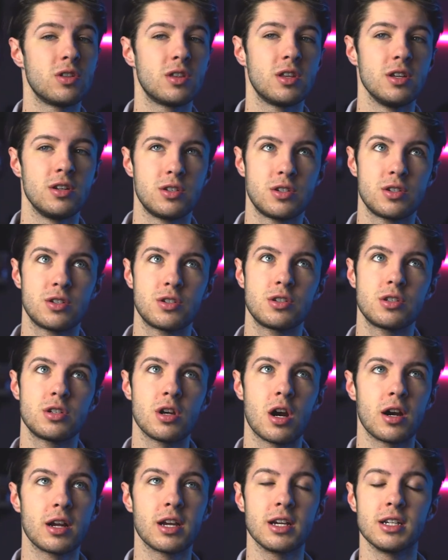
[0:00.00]
the
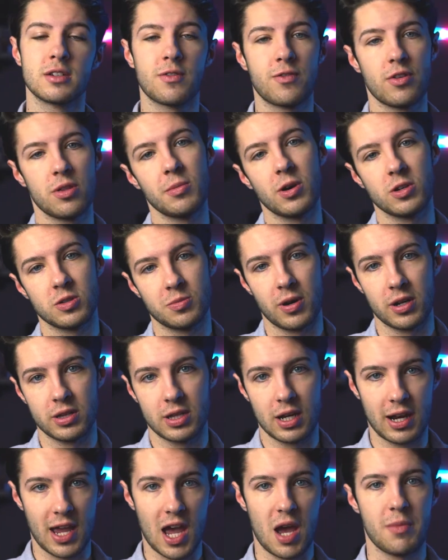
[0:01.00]
darkest for the most part
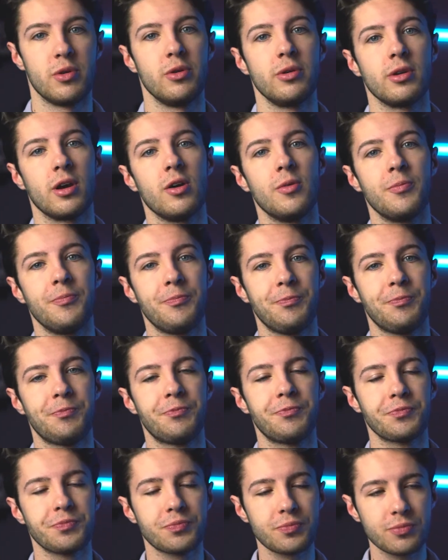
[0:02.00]
that a camera will go,
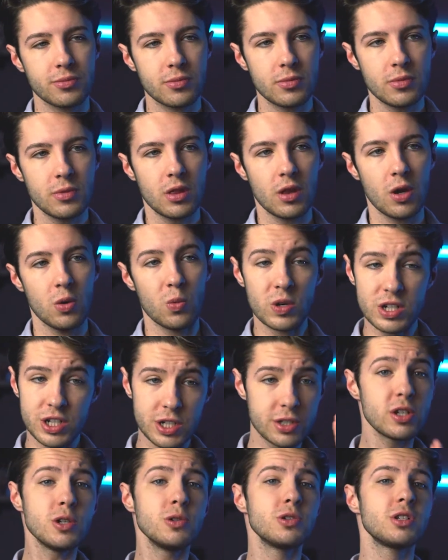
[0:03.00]
which
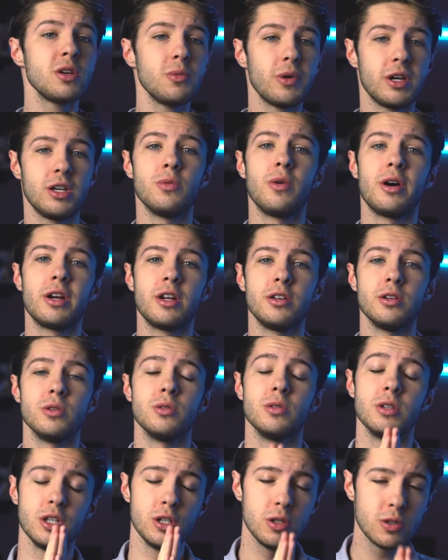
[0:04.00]
is usually what you want to do.
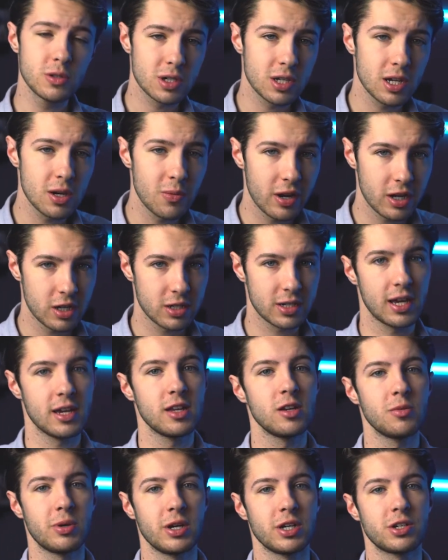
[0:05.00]
Usually when you're taking
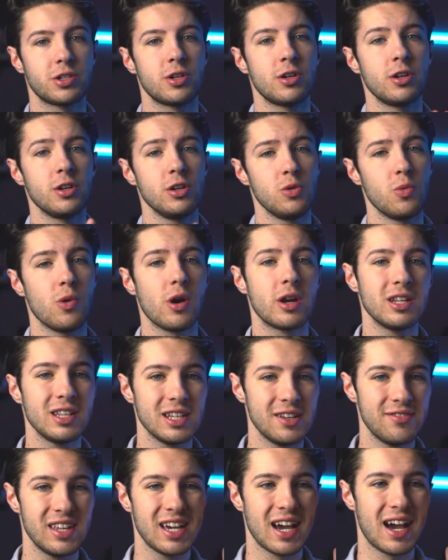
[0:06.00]
a picture, you want to
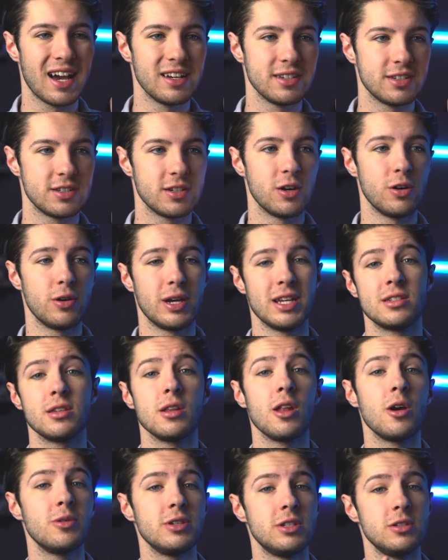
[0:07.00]
leave the ISO as
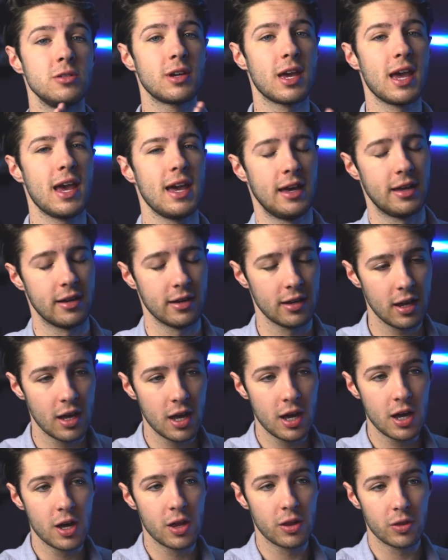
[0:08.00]
low as you can.
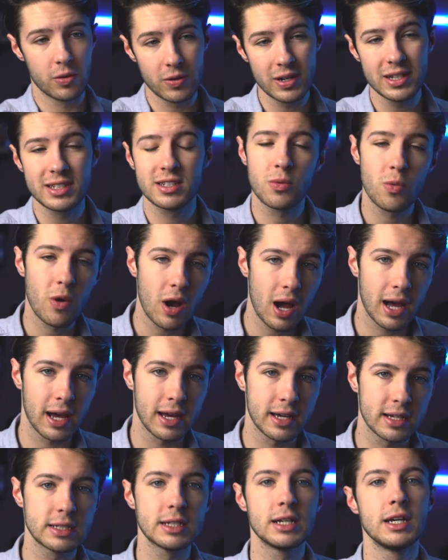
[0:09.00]
The reason
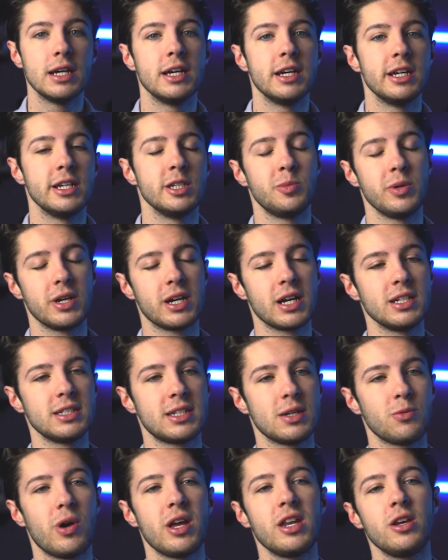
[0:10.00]
why is because
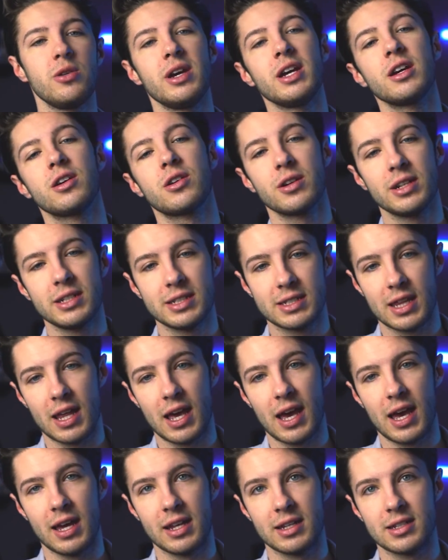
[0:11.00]
when you increase
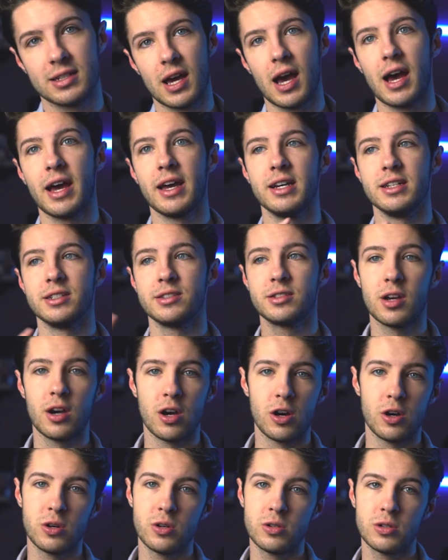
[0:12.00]
that
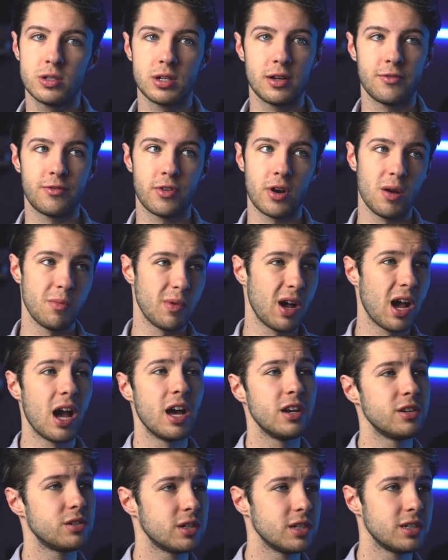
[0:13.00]
ISO from
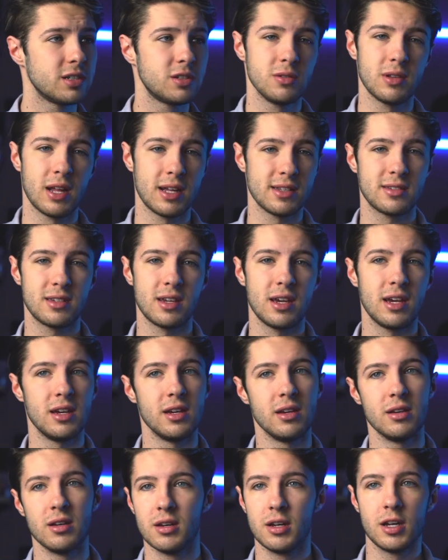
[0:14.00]
100 to, let's say,
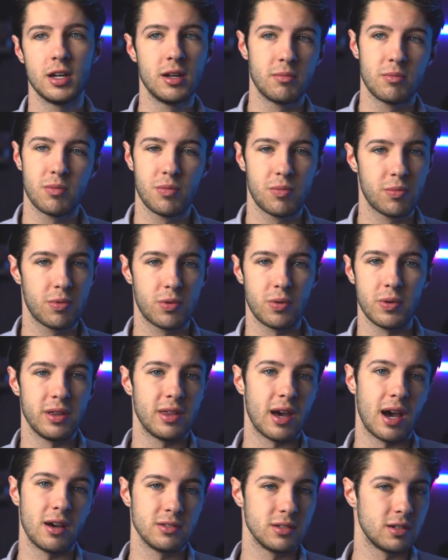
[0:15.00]

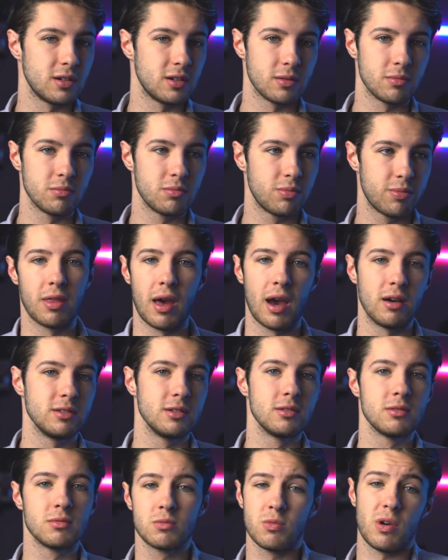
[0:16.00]
3000 or 1000,
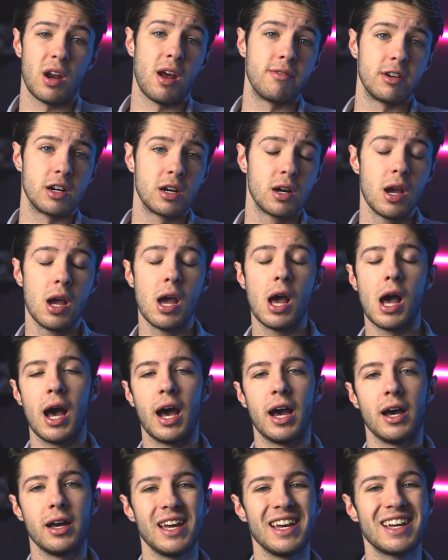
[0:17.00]
whatever,
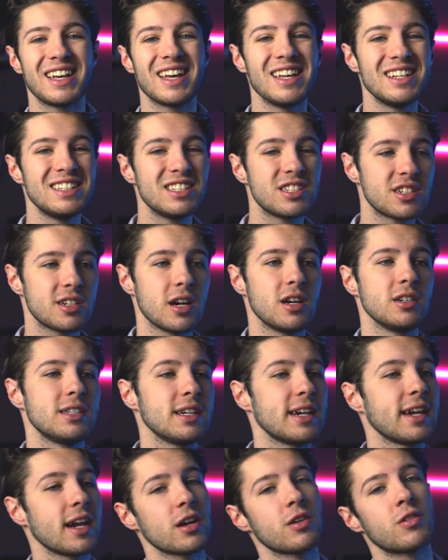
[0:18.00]
it can start to
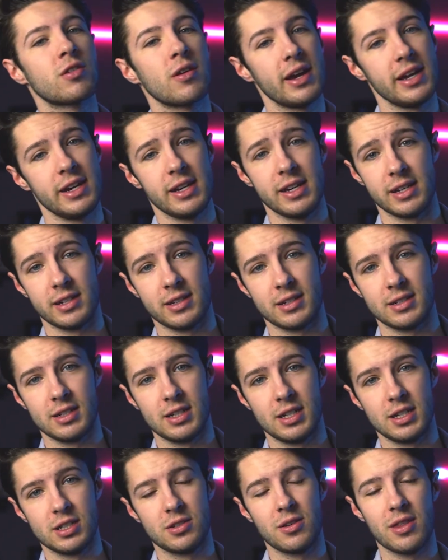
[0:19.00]
get grainy.
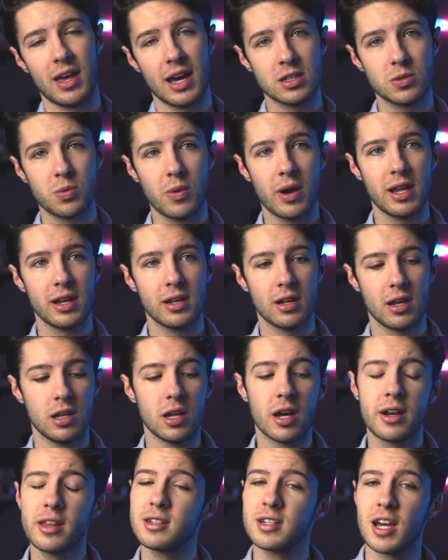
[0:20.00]
So that's when a
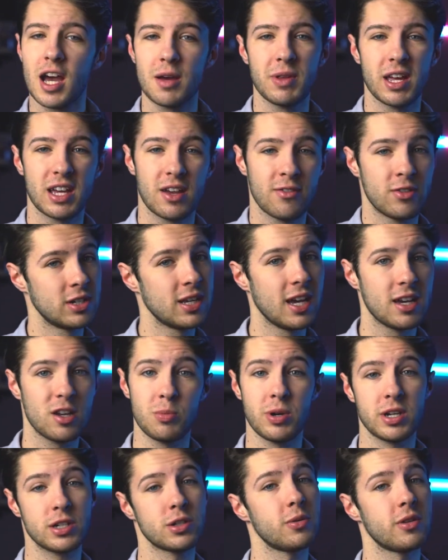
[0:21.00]
lot of the time, like if you're taking a
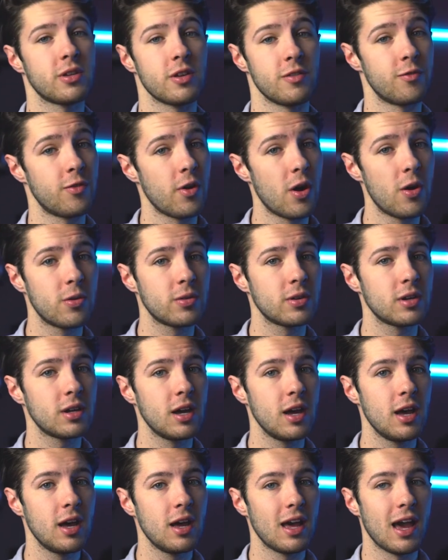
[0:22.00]
picture with your phone
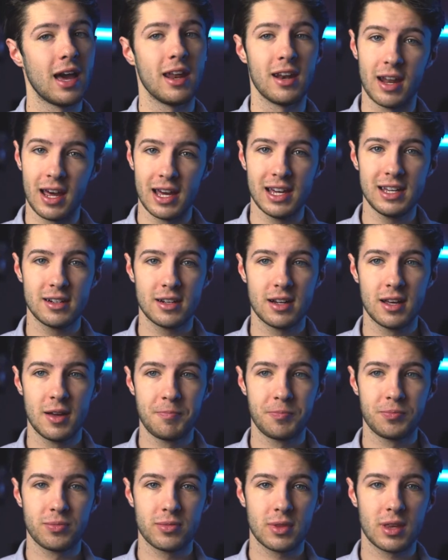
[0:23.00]
at night
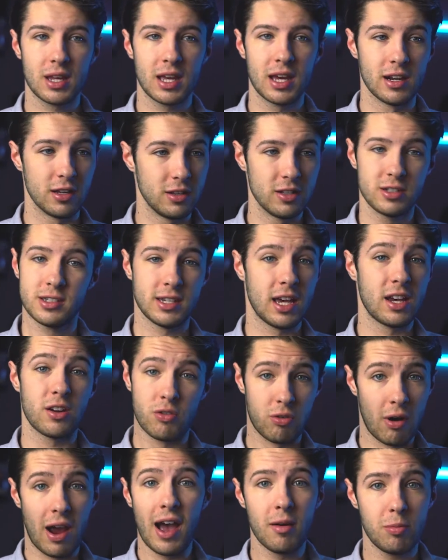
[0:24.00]
and it looks like
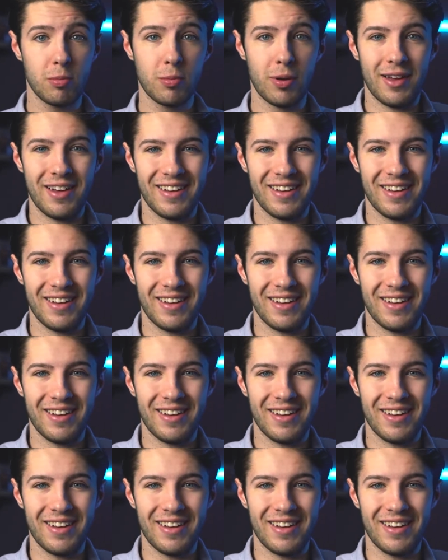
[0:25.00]
crap